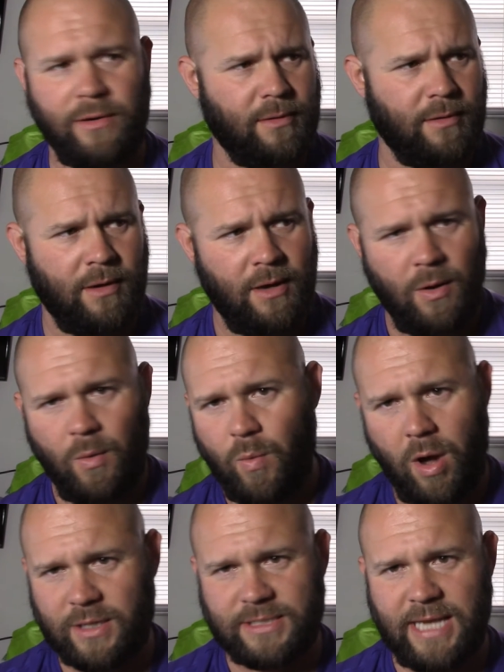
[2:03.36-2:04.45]
and
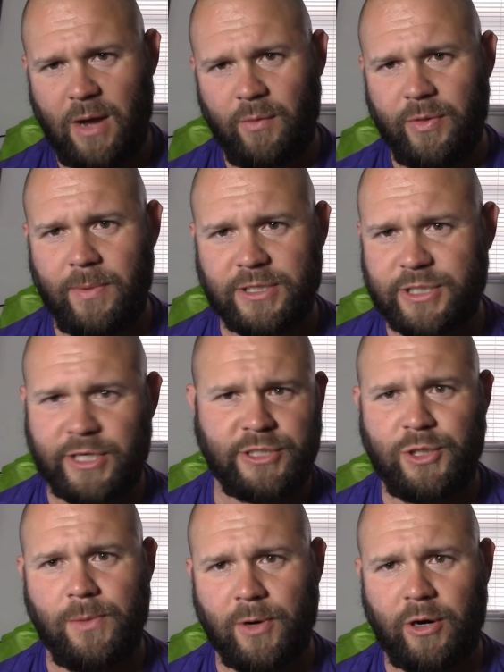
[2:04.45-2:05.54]
walks out with a bunch of
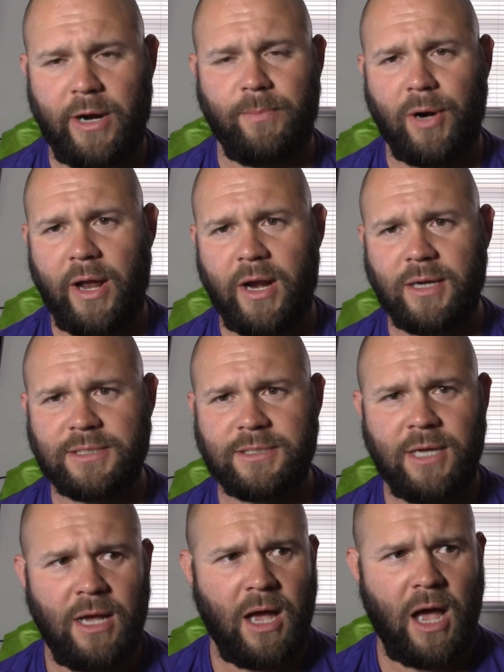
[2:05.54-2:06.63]
consumer grade products?
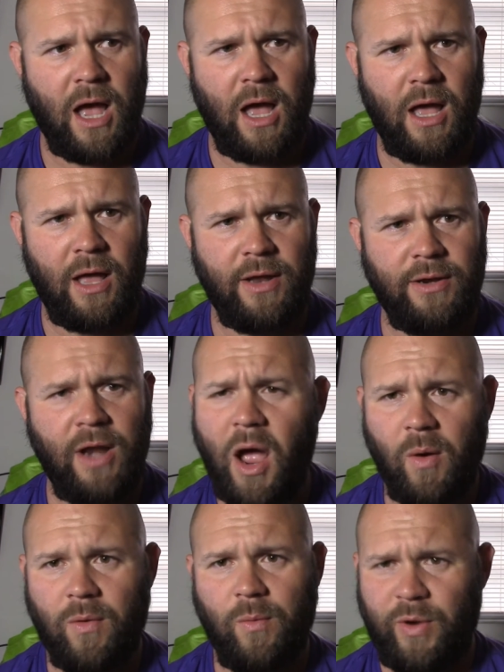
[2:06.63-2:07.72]

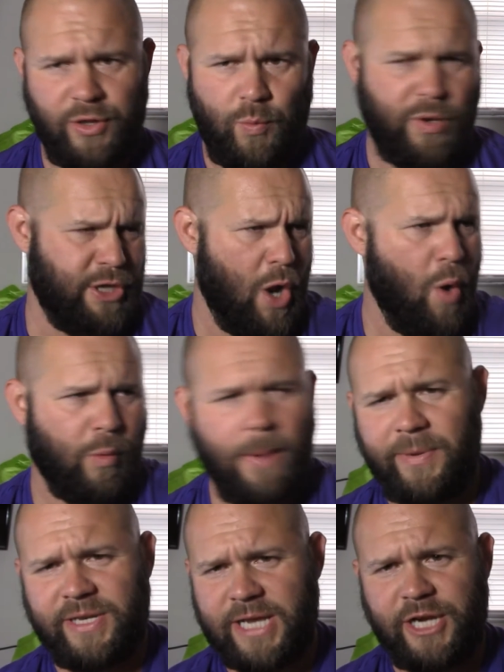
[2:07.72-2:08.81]
No, with no
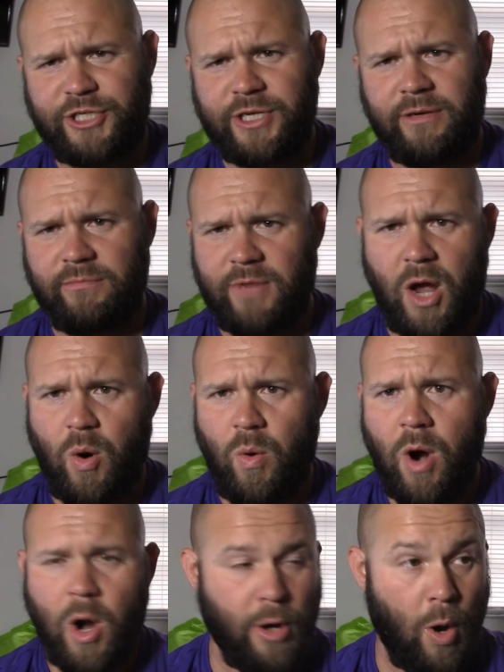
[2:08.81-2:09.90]
reputation,
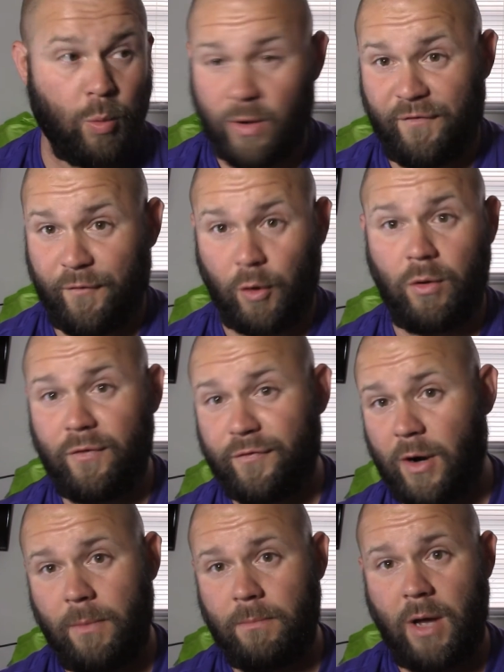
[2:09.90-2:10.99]
no referral
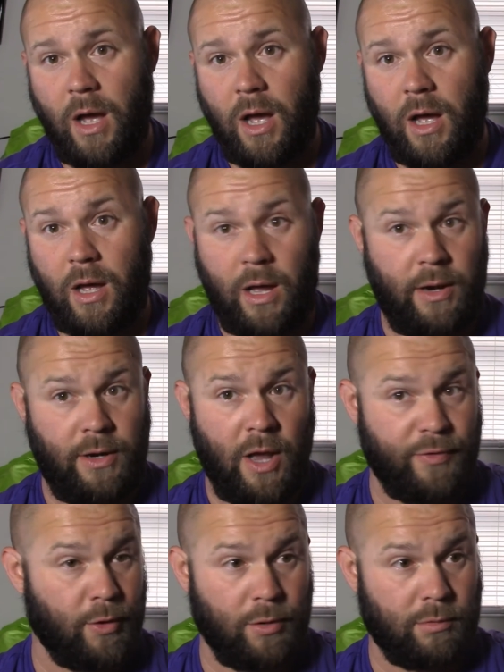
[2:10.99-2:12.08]
from
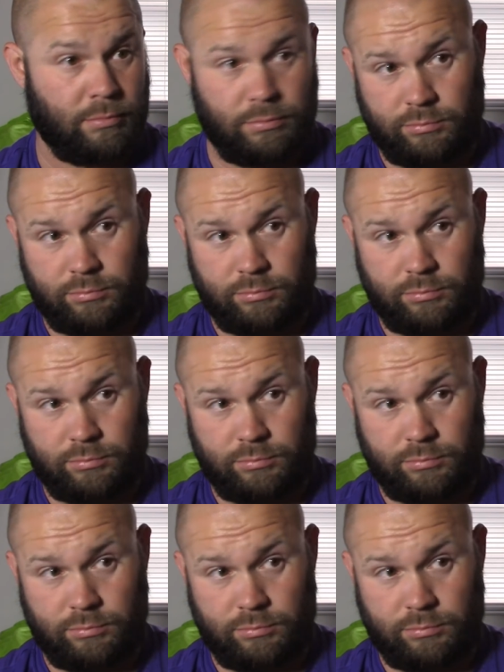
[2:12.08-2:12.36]
another